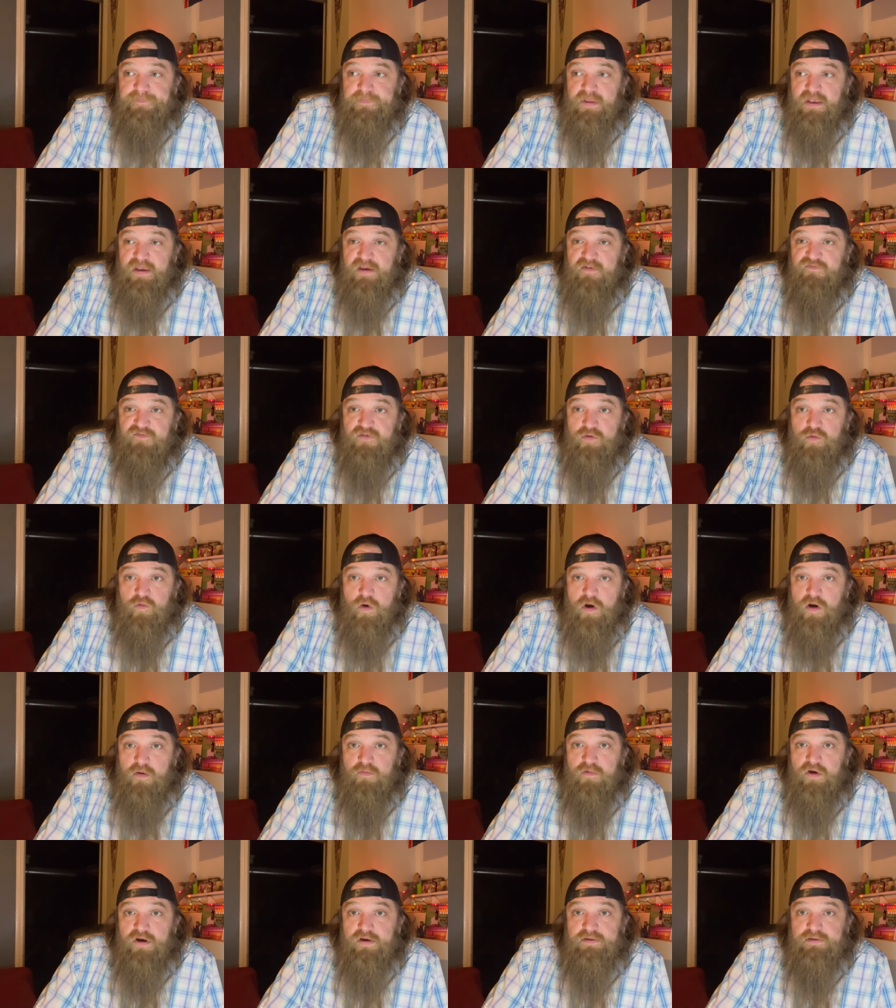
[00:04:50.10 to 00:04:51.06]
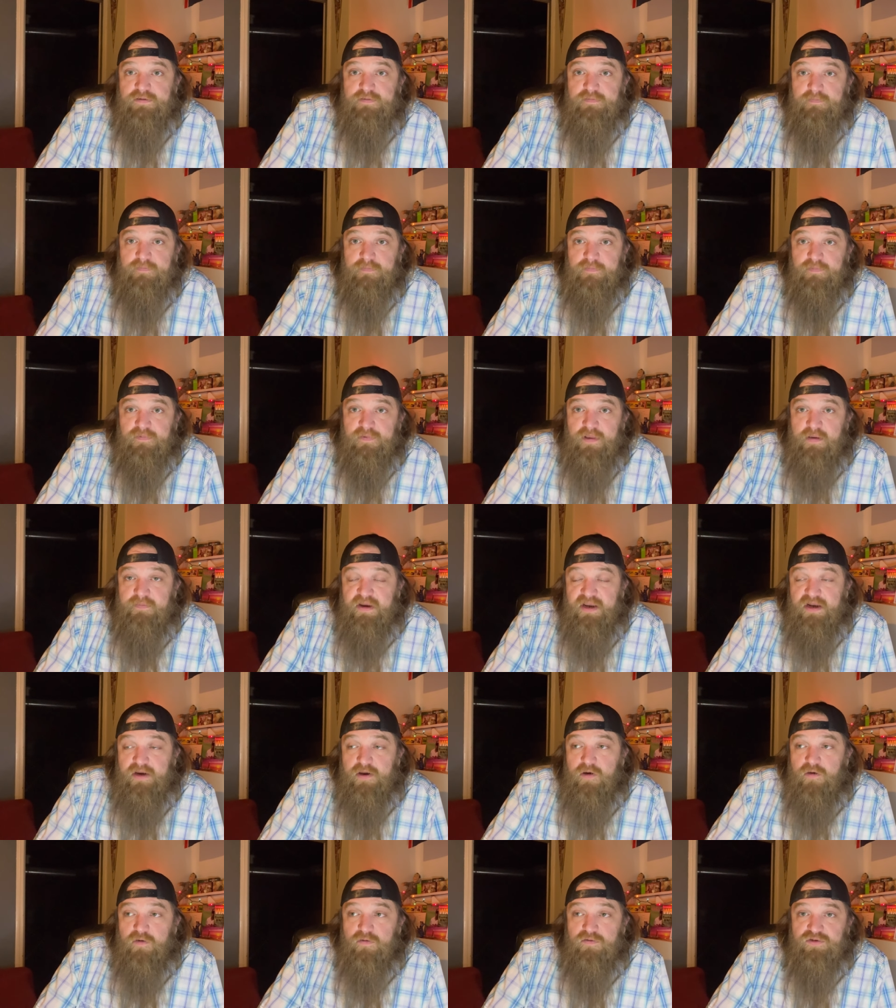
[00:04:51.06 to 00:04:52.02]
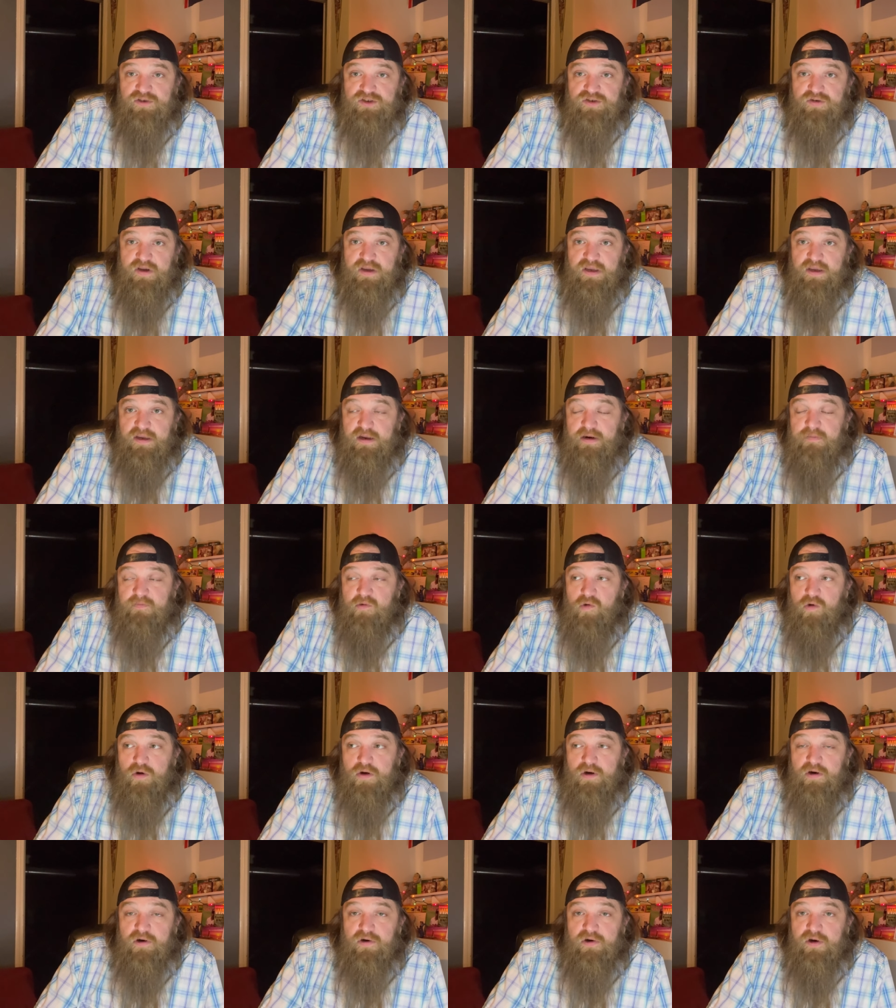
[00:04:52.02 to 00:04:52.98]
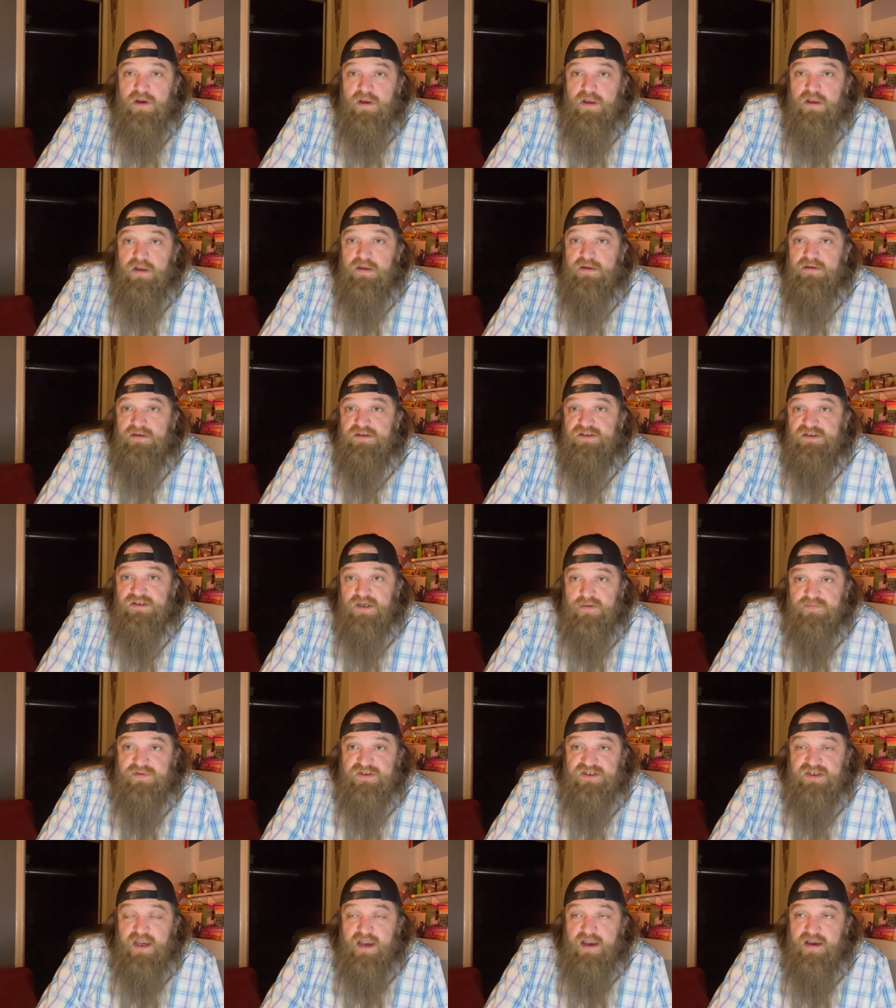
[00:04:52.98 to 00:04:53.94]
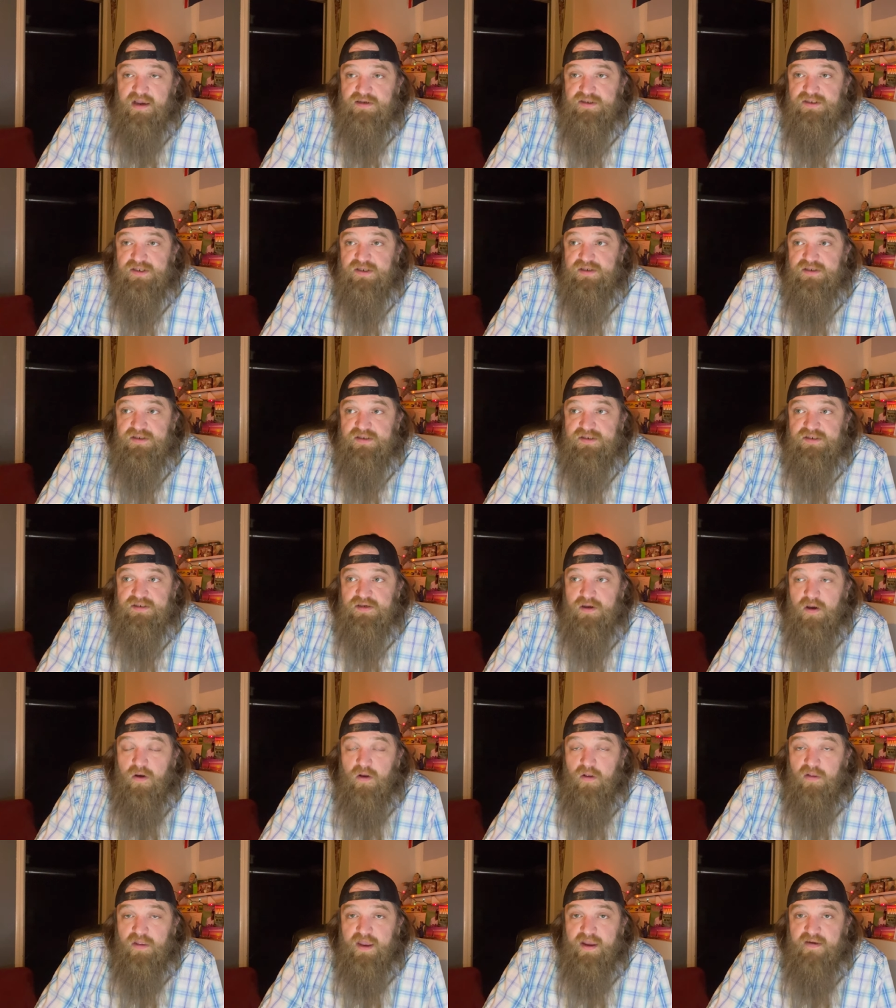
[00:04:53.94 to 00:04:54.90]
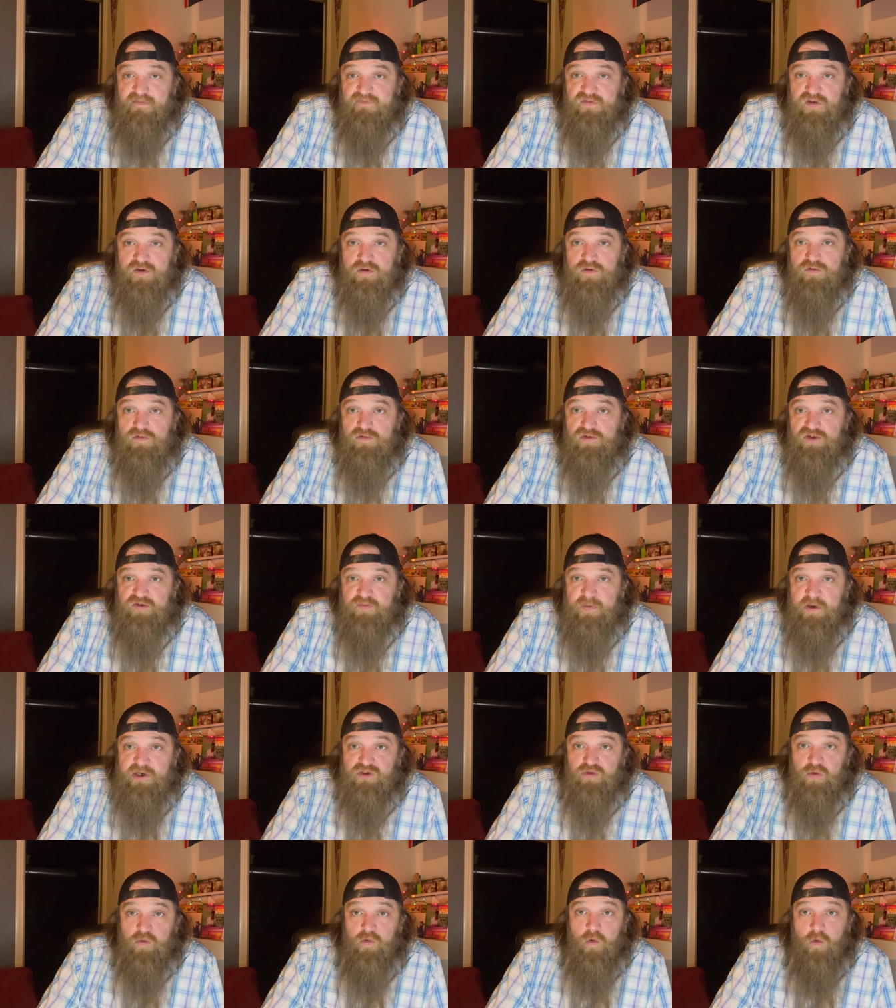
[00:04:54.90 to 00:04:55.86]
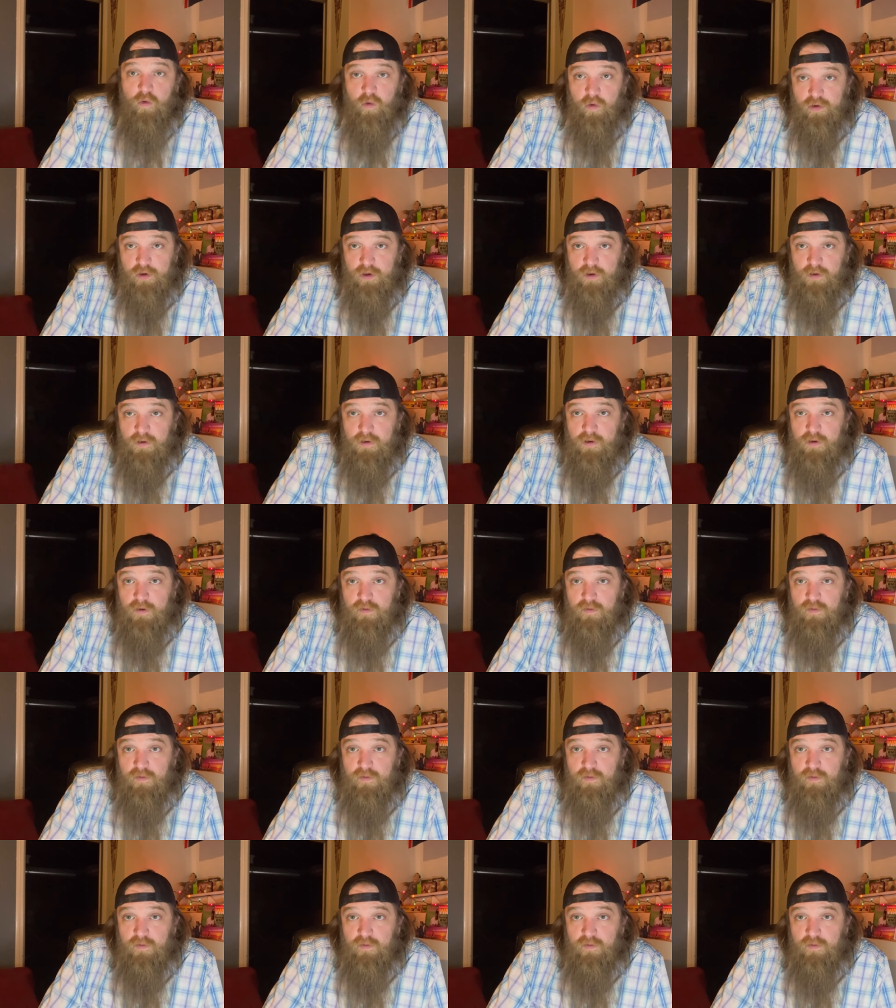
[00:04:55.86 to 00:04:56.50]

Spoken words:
If you want one, let me know so I can get them ordered. Some sizes I'll have to special order.